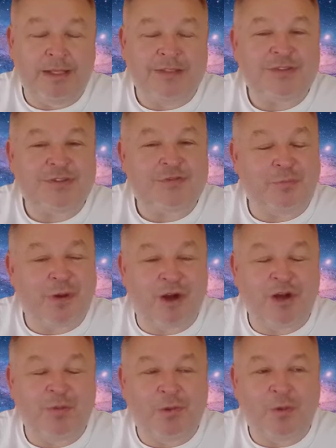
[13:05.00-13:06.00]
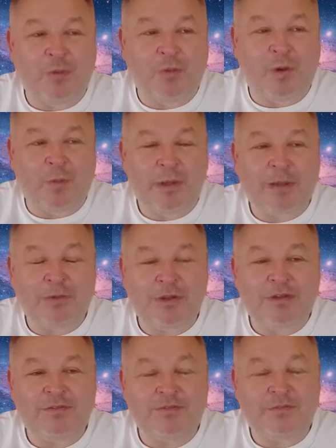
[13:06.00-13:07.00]
It's remarkable what
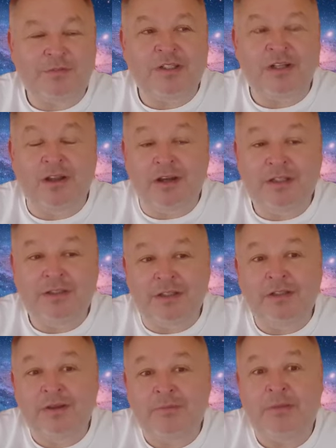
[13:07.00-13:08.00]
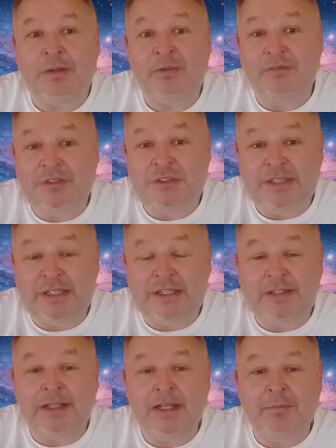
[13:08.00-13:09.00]
people have
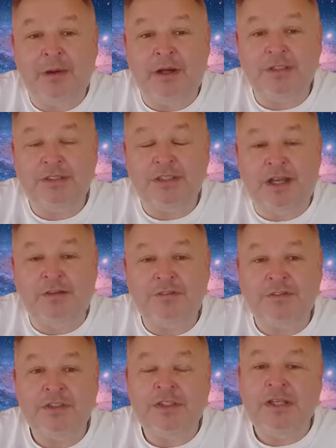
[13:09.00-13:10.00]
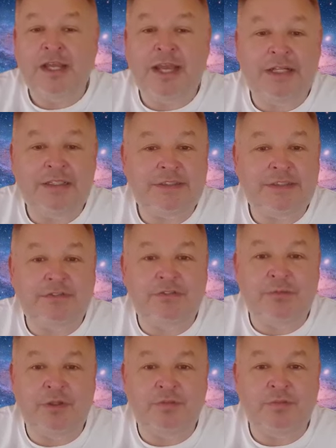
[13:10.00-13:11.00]
seen in their past lives, entity
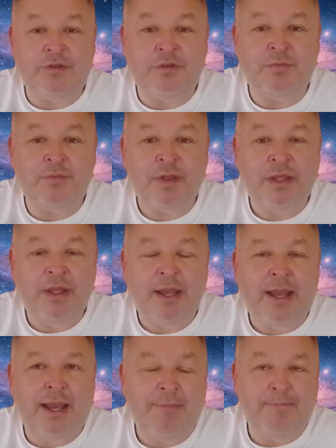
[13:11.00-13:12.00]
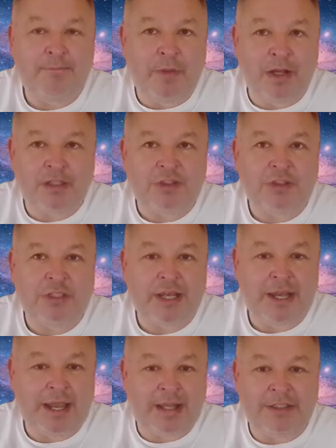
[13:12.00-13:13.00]
removal, and much
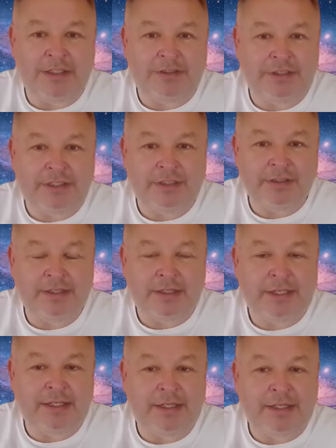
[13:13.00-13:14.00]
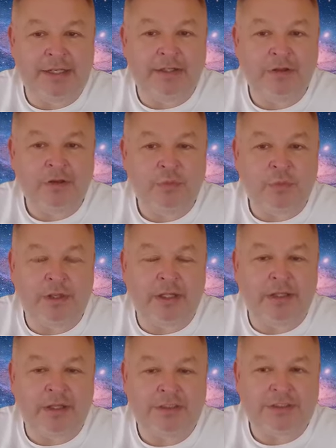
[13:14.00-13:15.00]
energy healing
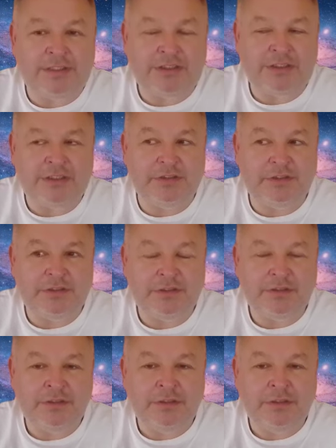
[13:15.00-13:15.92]
within those sessions.